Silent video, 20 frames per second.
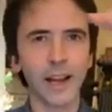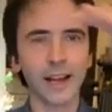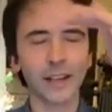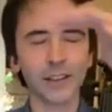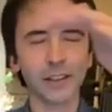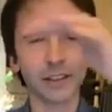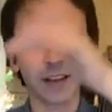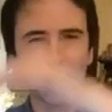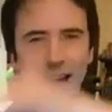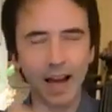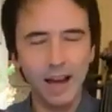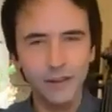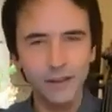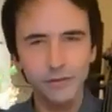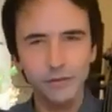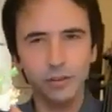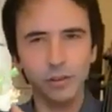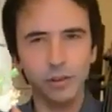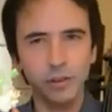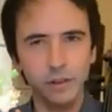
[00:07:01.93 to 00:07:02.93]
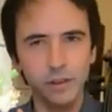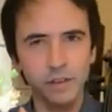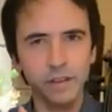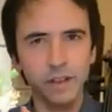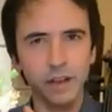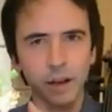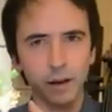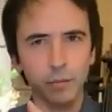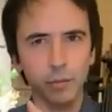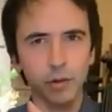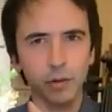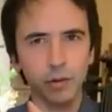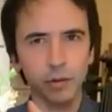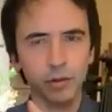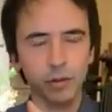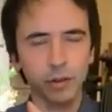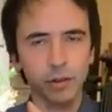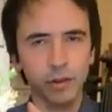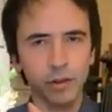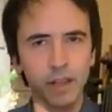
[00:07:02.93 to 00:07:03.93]
and an after this sarabande.
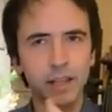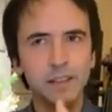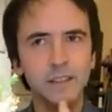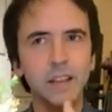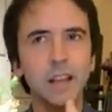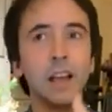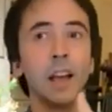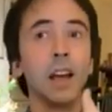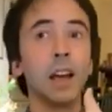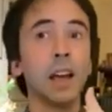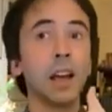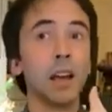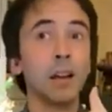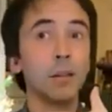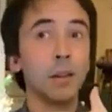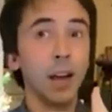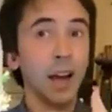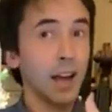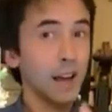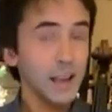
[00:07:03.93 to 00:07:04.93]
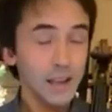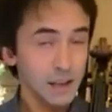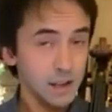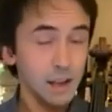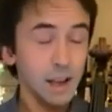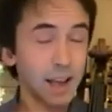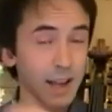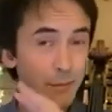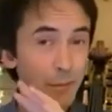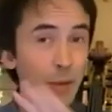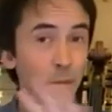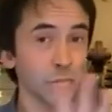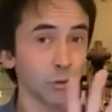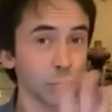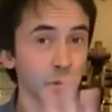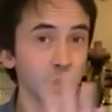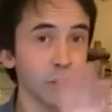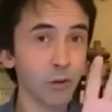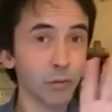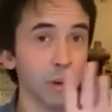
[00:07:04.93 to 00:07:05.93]
That I am
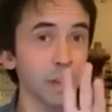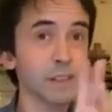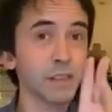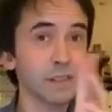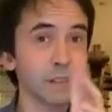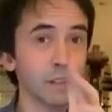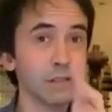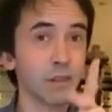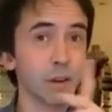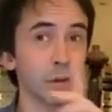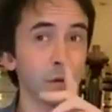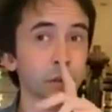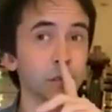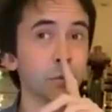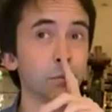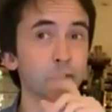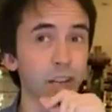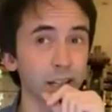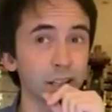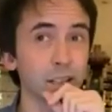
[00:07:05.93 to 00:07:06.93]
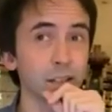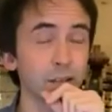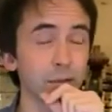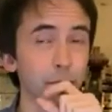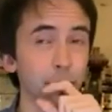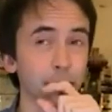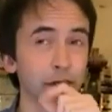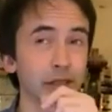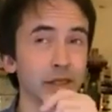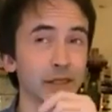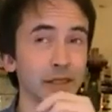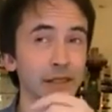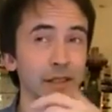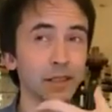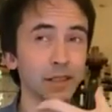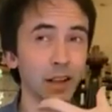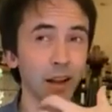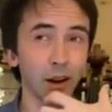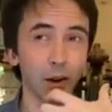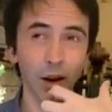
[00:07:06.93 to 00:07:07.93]
absolutely aware this is very subjective, but this
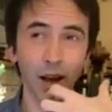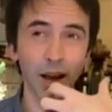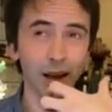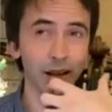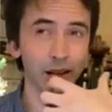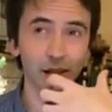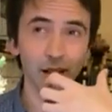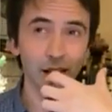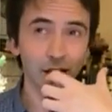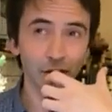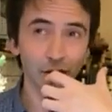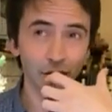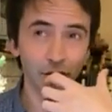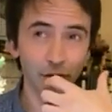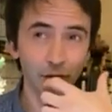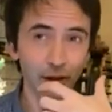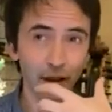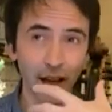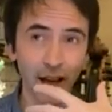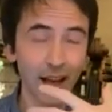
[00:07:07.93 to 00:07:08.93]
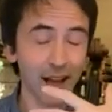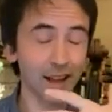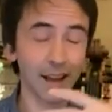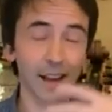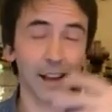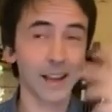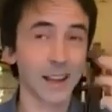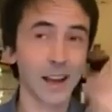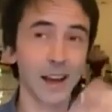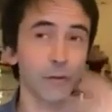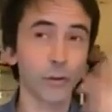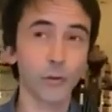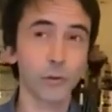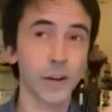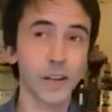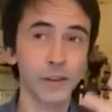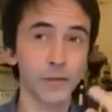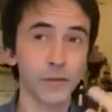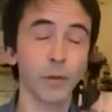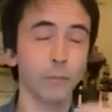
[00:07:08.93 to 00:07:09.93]
is how I have
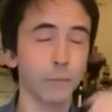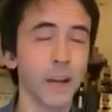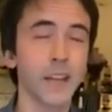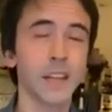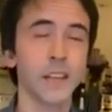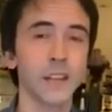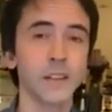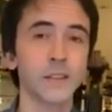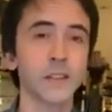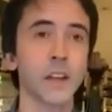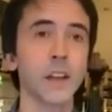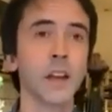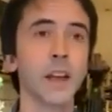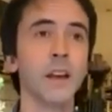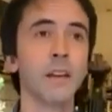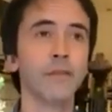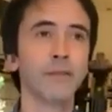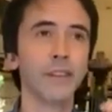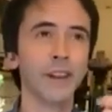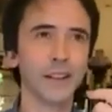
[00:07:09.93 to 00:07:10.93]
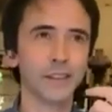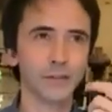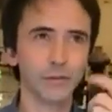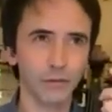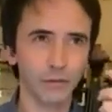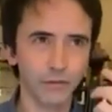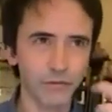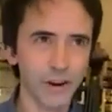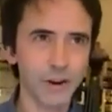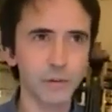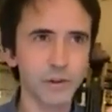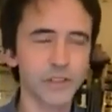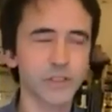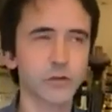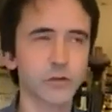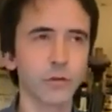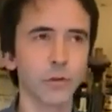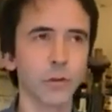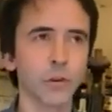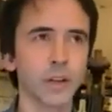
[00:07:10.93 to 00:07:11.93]
already for many years felt very
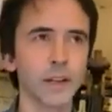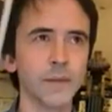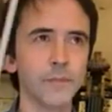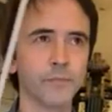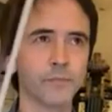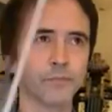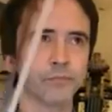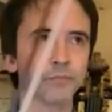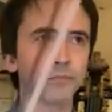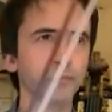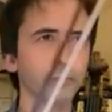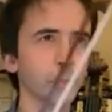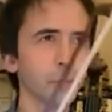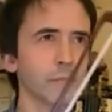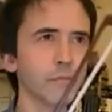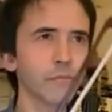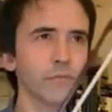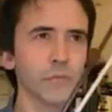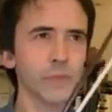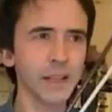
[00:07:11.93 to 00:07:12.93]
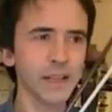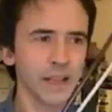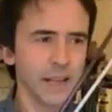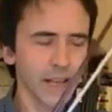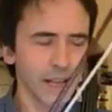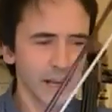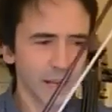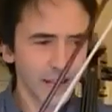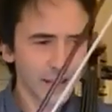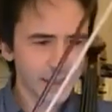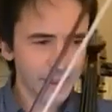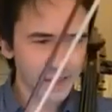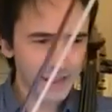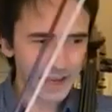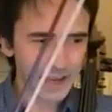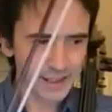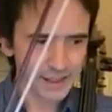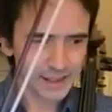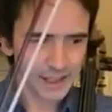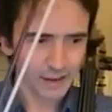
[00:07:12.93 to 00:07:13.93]
strongly, and
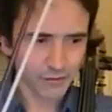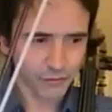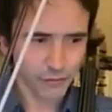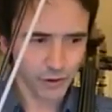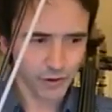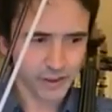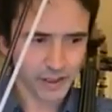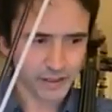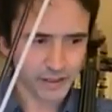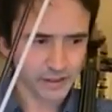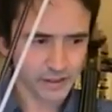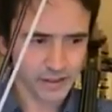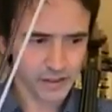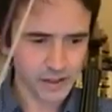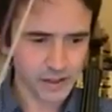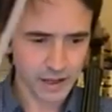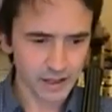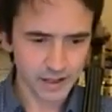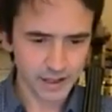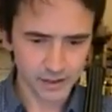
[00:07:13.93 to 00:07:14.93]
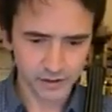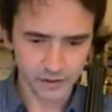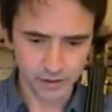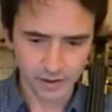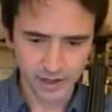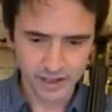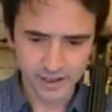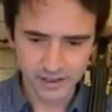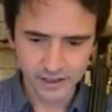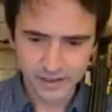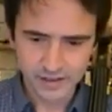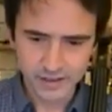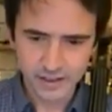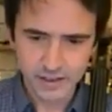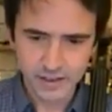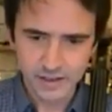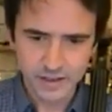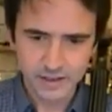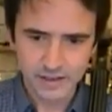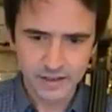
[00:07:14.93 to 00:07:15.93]
therefore that the
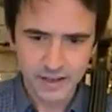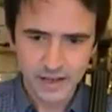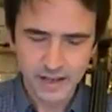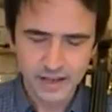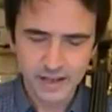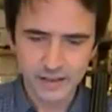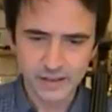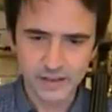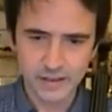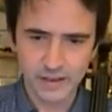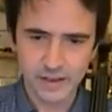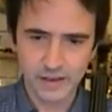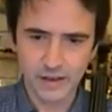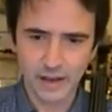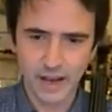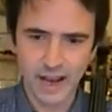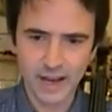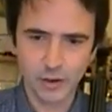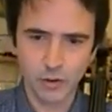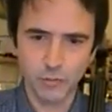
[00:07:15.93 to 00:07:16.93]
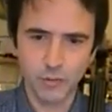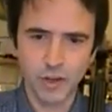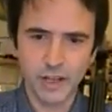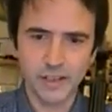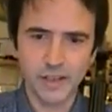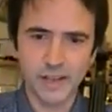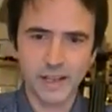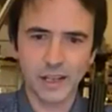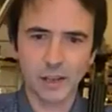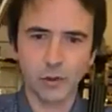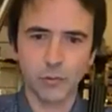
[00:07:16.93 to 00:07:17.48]
intensity is accumulating